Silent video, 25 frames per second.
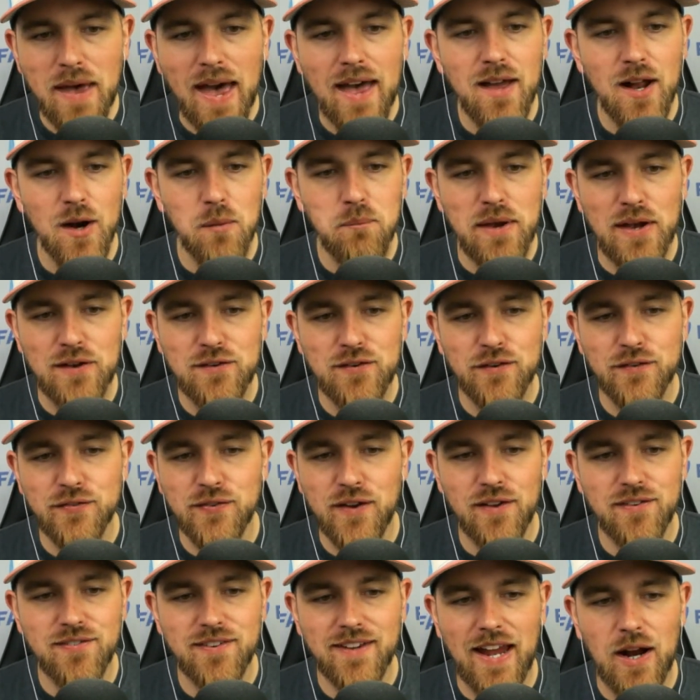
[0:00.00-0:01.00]
or pitcher
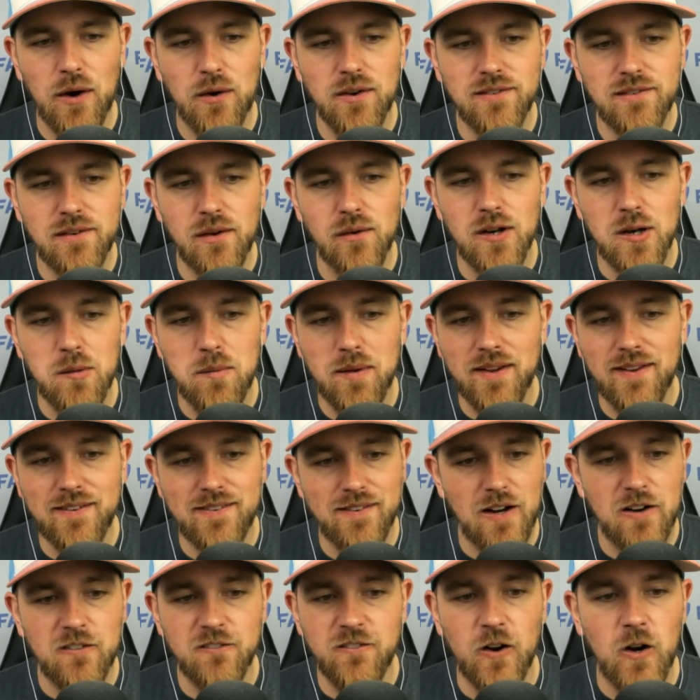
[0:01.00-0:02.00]
facing Arizona because
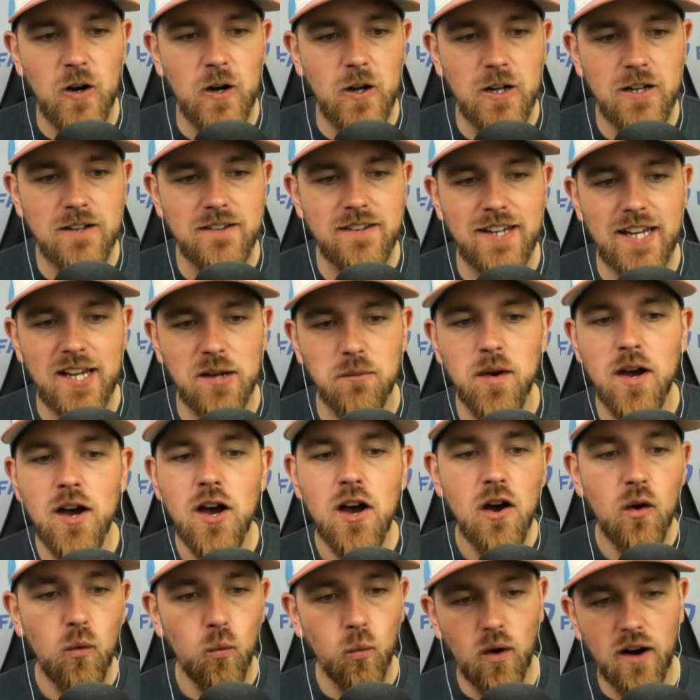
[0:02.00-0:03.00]
they're a very good team.
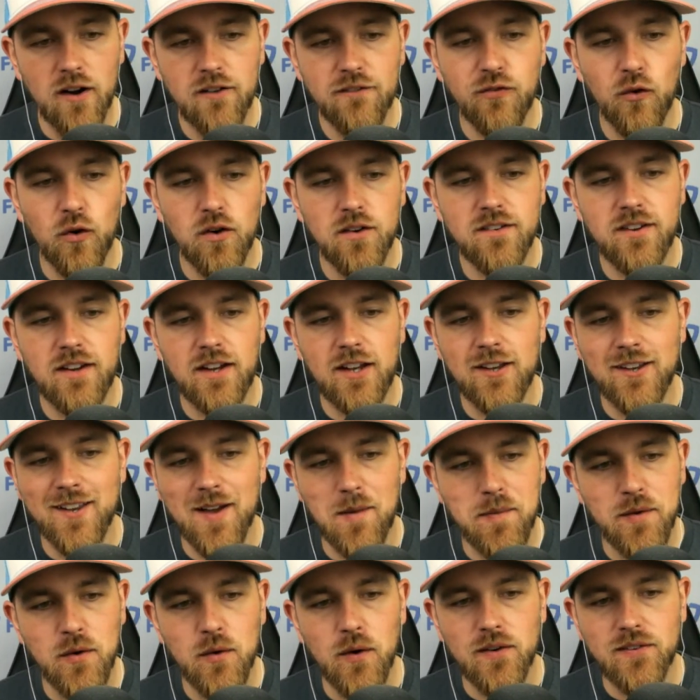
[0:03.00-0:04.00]
one fourteen
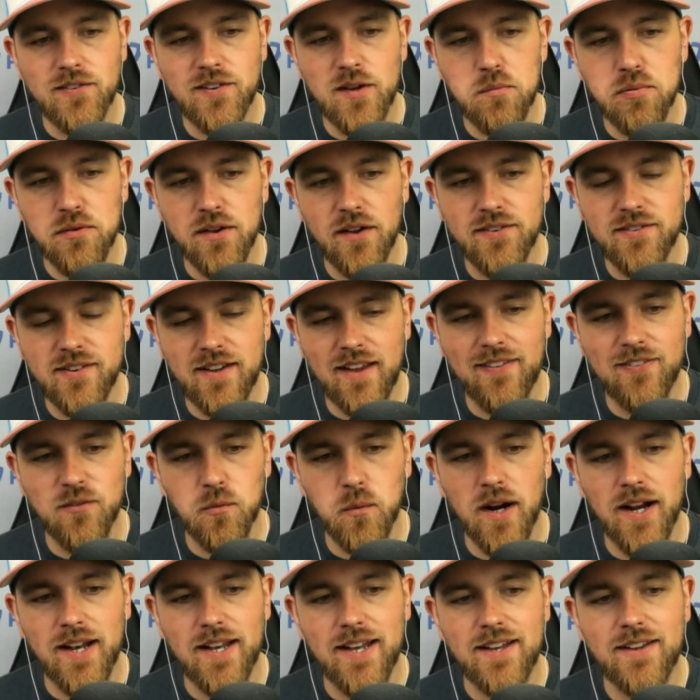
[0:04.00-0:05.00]
W R C plus against
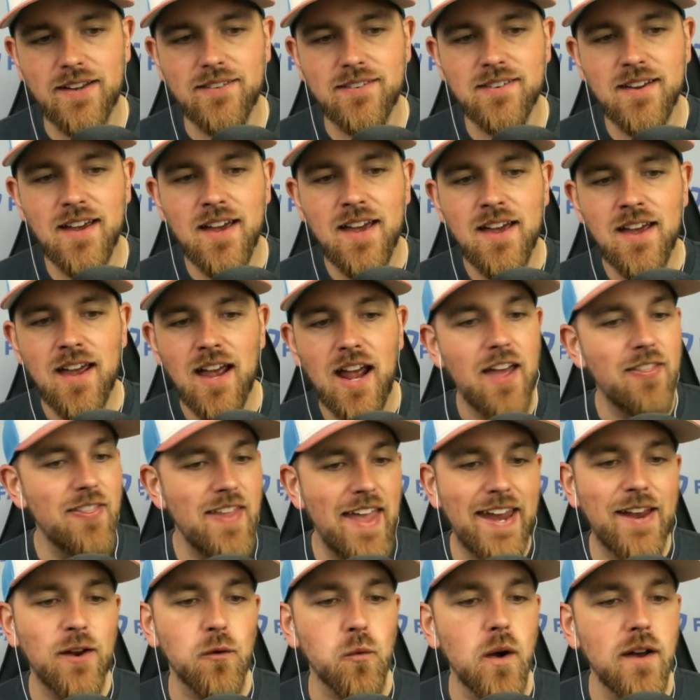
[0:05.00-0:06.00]
righties, and
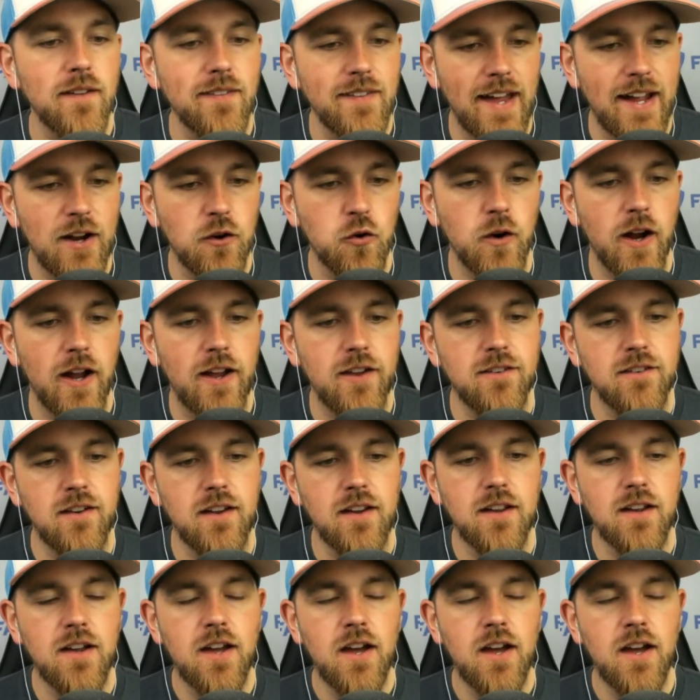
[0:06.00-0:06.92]
they can run like crazy.